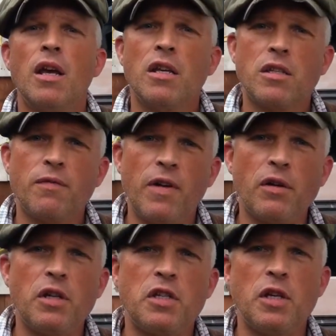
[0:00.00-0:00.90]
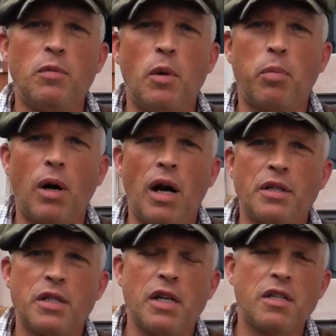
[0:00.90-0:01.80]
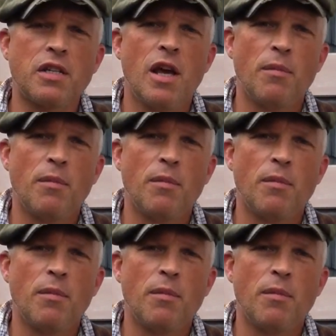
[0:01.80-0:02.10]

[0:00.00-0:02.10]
It's a very simple process,